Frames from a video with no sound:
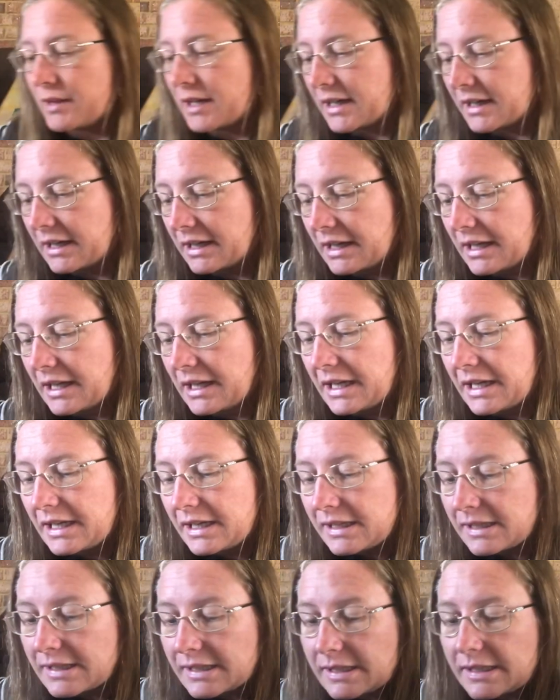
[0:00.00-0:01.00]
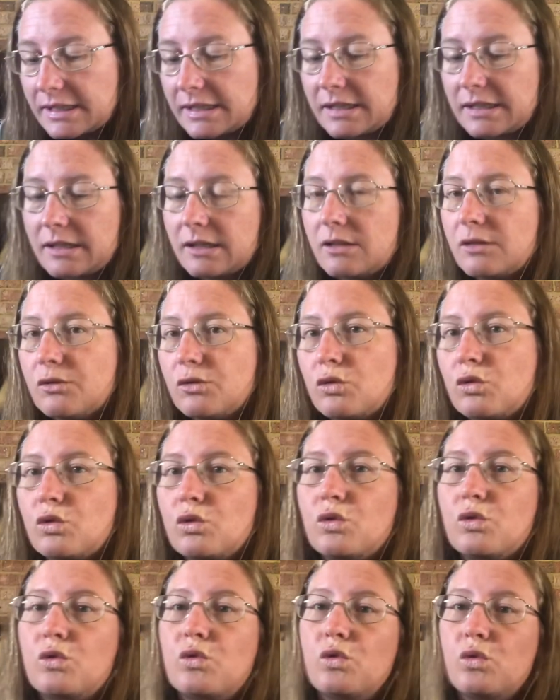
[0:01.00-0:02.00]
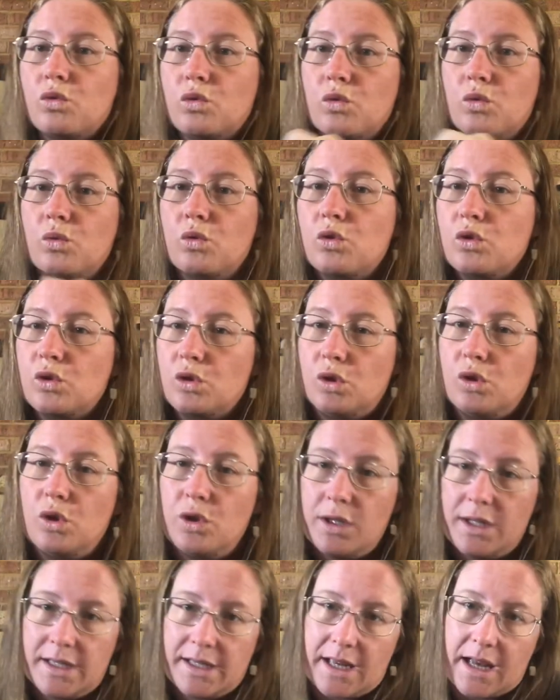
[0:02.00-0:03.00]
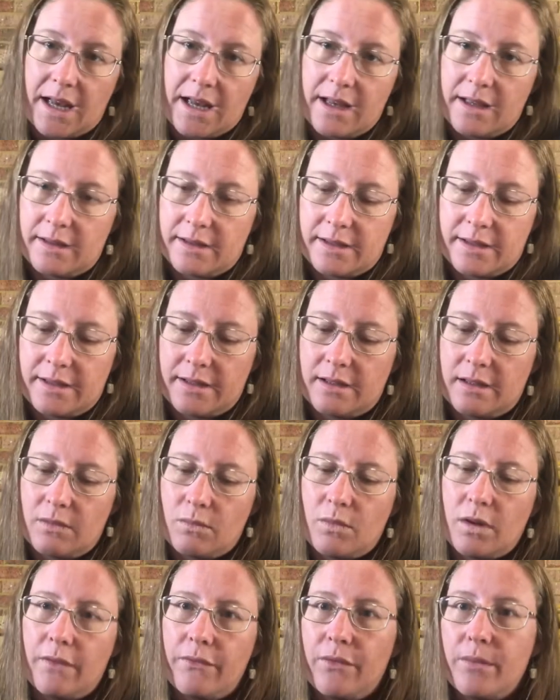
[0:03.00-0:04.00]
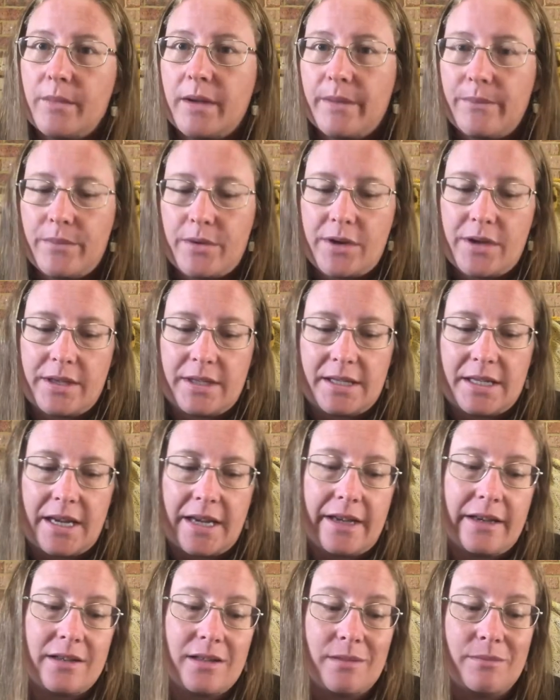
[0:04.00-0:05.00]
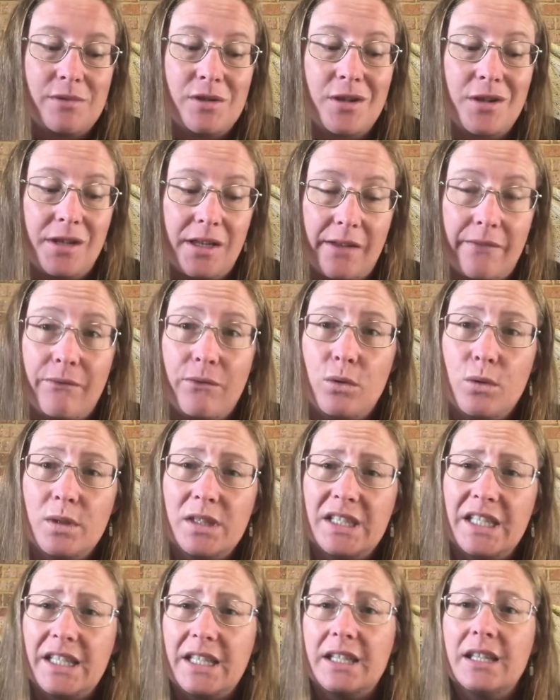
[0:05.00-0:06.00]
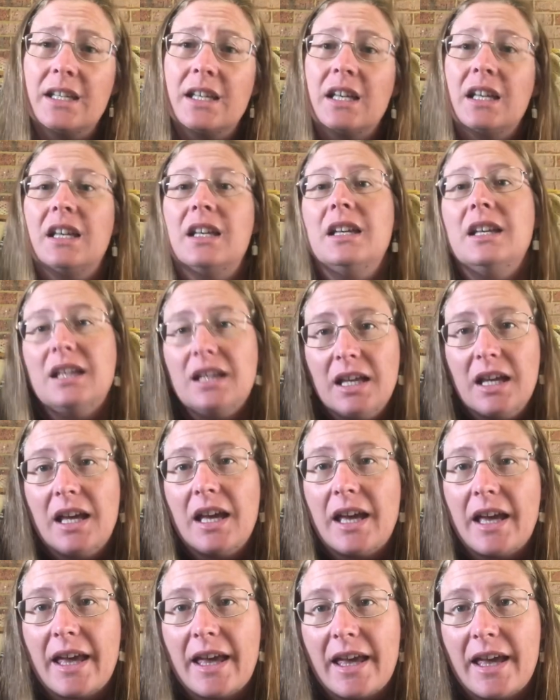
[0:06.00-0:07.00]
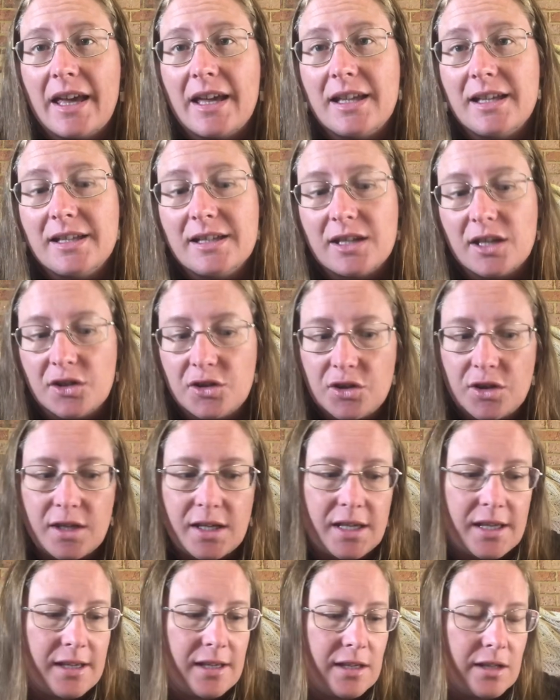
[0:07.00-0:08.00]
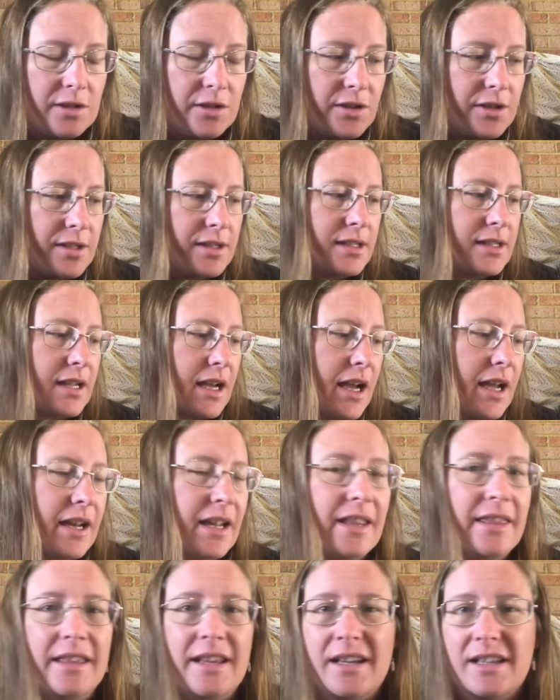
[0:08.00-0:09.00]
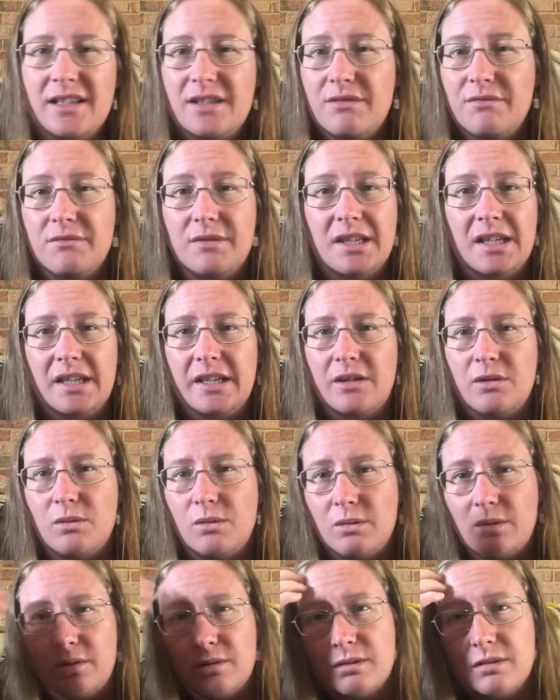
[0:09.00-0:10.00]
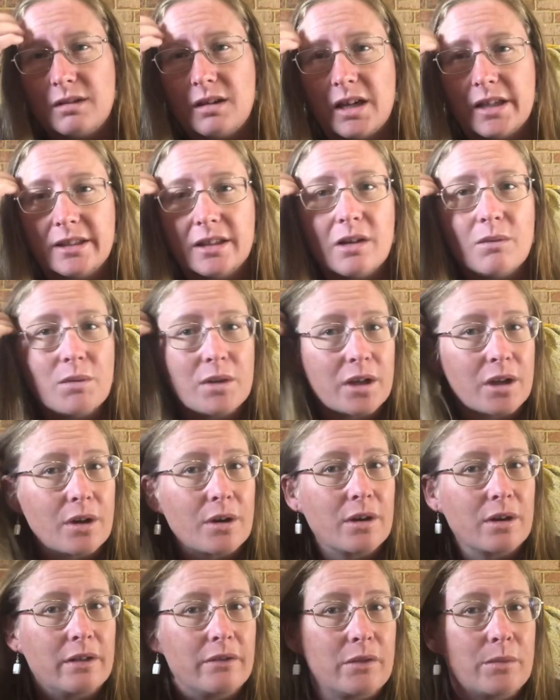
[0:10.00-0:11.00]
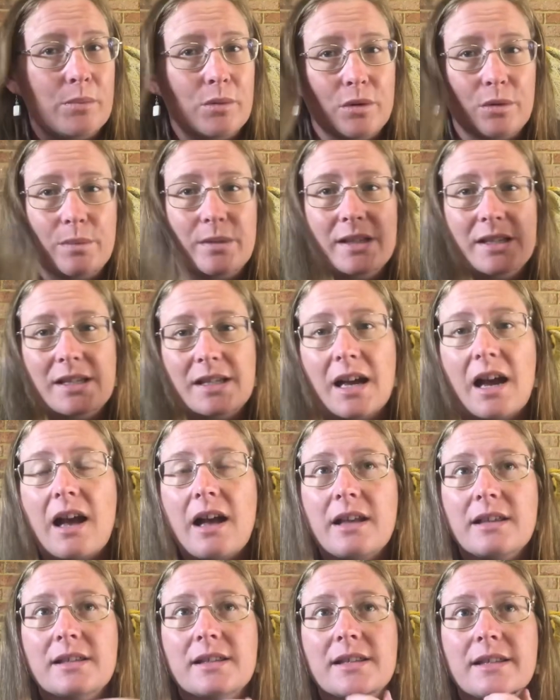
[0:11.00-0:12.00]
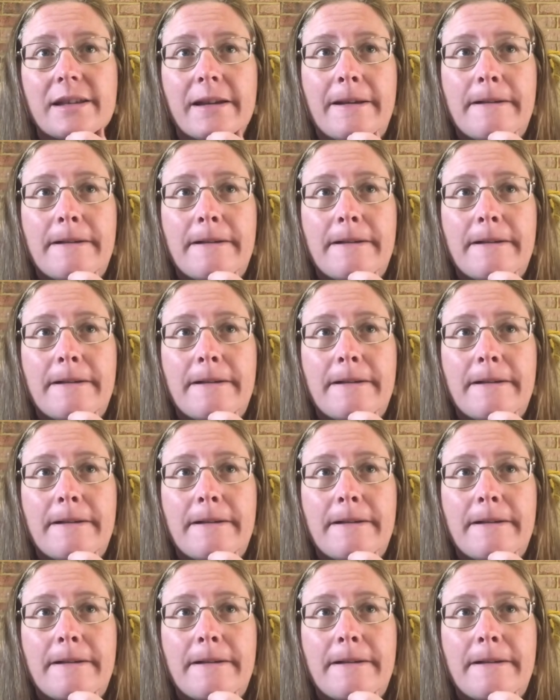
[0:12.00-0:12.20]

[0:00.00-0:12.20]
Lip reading: at least 2 starts. One for my birthday because I'm turning 40, and a new year, new start, and that's really all. I don't want to go overboard with starts.